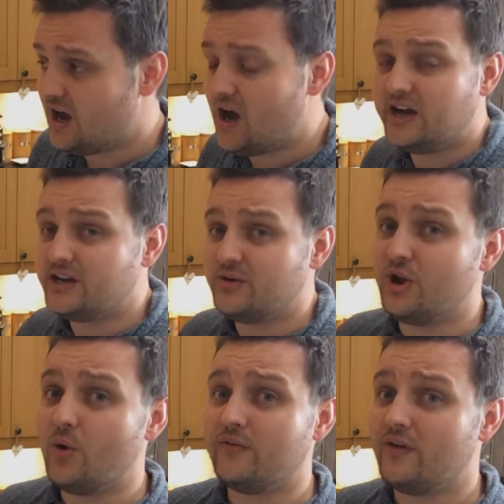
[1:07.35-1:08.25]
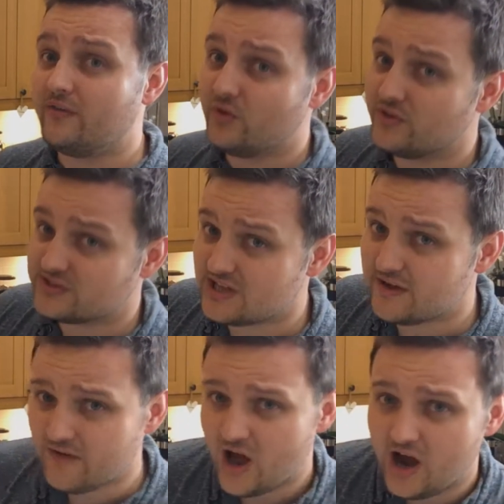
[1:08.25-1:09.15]
I don't know if I've got the
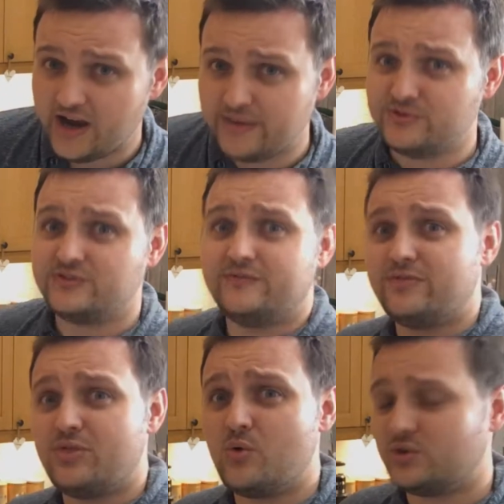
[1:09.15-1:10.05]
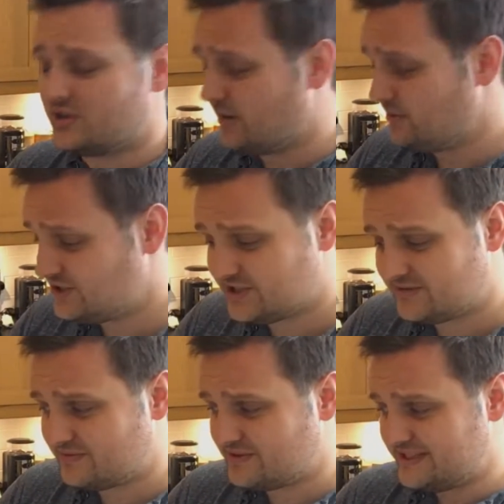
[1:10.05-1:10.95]
stuff. I thought I would just
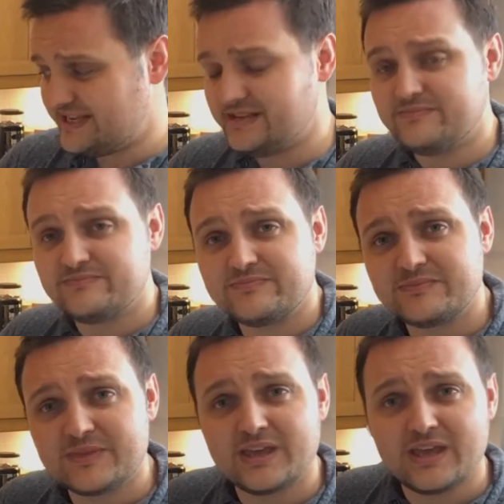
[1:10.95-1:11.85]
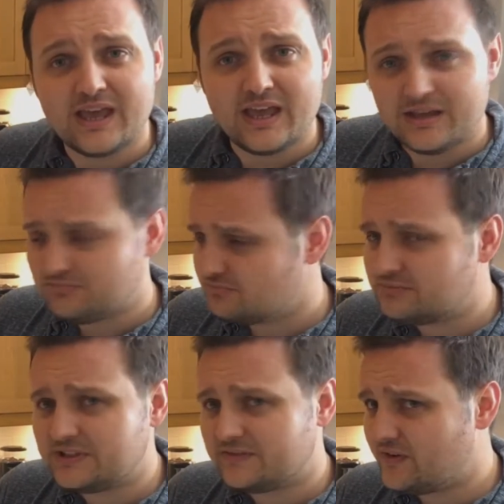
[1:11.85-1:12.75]
see.
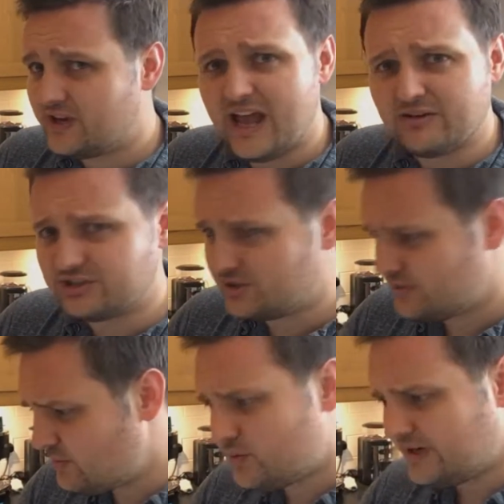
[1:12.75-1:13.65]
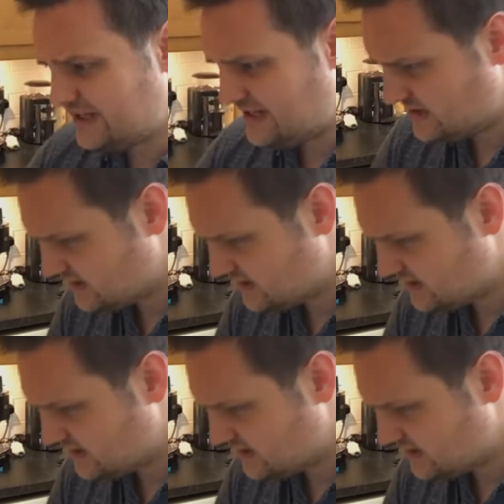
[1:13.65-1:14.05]
Let's find out, shall we? What do I need?